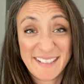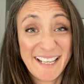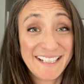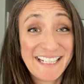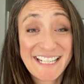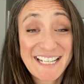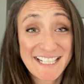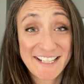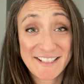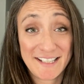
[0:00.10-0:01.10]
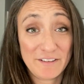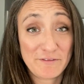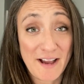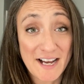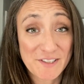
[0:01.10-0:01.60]
Need an easy,
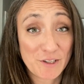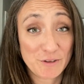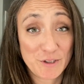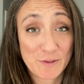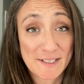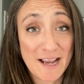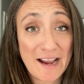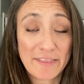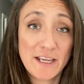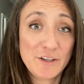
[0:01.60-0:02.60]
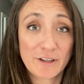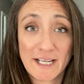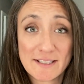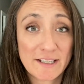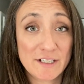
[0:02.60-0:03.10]
fast go-to snack that your
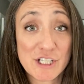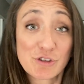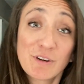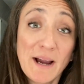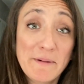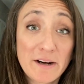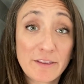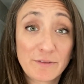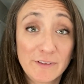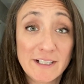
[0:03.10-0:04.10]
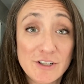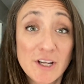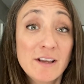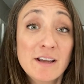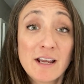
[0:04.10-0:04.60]
kids can just grab out of the fridge
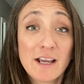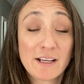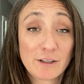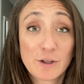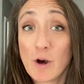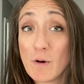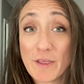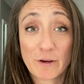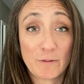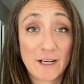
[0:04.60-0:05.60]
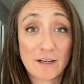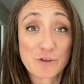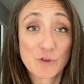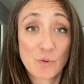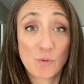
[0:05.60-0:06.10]
and go on their way to
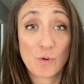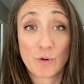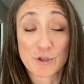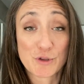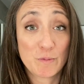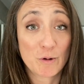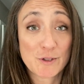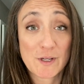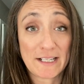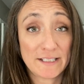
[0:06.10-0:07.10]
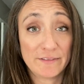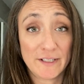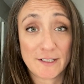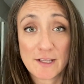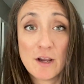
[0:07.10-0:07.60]
school or sports
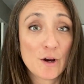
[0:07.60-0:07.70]
activities,